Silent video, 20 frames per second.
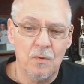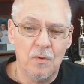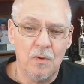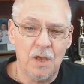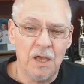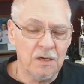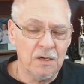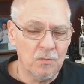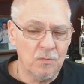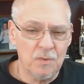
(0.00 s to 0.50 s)

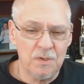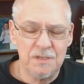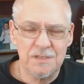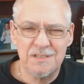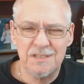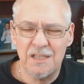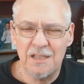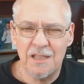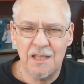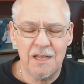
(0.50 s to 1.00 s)
I don't want to
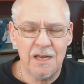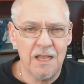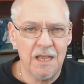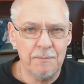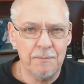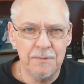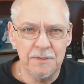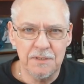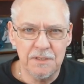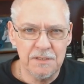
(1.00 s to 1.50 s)
see that
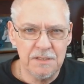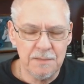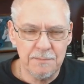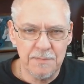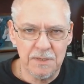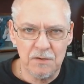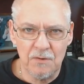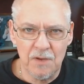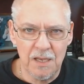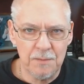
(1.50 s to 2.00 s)
happen to
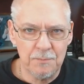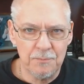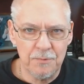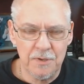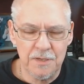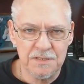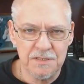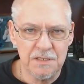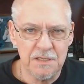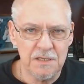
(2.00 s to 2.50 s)
Democrat
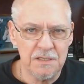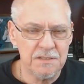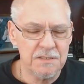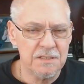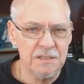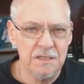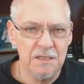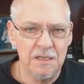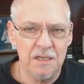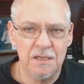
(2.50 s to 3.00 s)

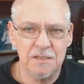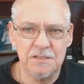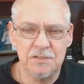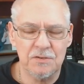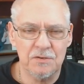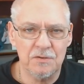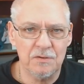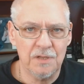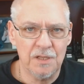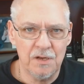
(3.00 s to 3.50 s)
presidents. I
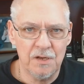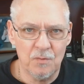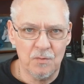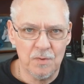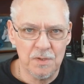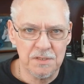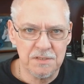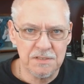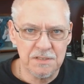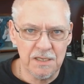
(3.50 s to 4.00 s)
certainly don't
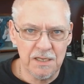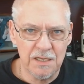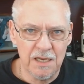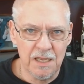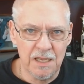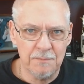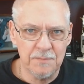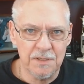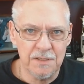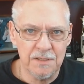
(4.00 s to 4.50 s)
want to see it
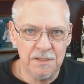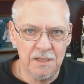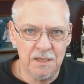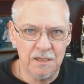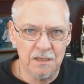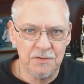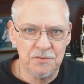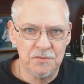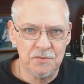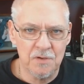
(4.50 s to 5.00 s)
happen to
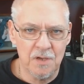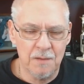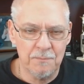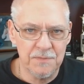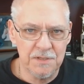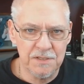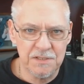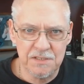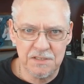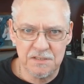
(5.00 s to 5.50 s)
Donald Trump.
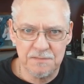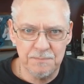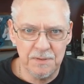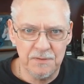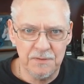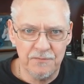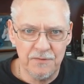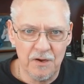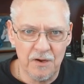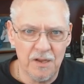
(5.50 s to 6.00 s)
This has
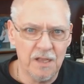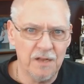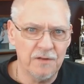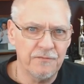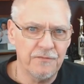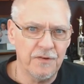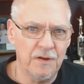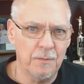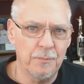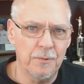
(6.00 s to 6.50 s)
been a very
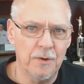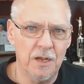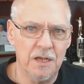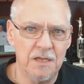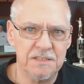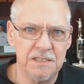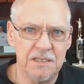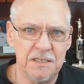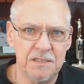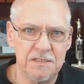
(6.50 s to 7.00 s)
unfair
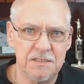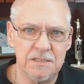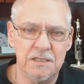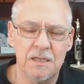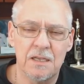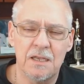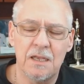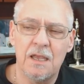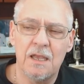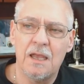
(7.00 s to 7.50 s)
process.
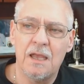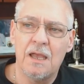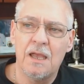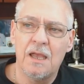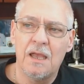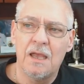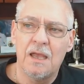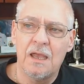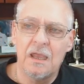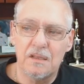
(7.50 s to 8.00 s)

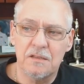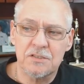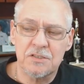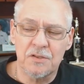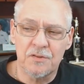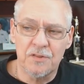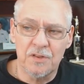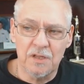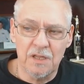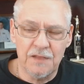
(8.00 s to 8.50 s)

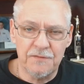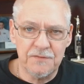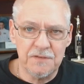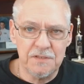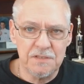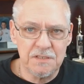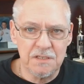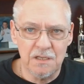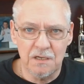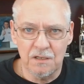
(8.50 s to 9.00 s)
So the left
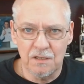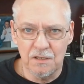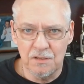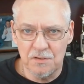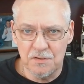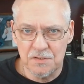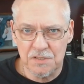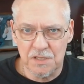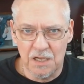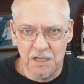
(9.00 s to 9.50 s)
is going to
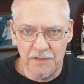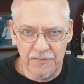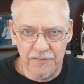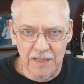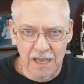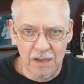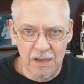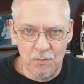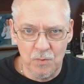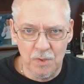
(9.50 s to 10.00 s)
lose on
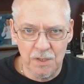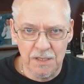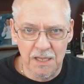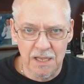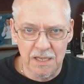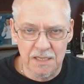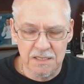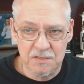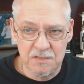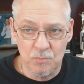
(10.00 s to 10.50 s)
that one
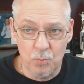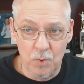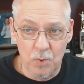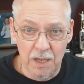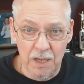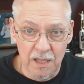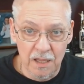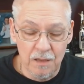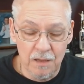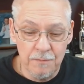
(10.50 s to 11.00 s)
as
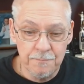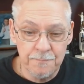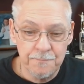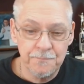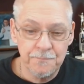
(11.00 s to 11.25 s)
well.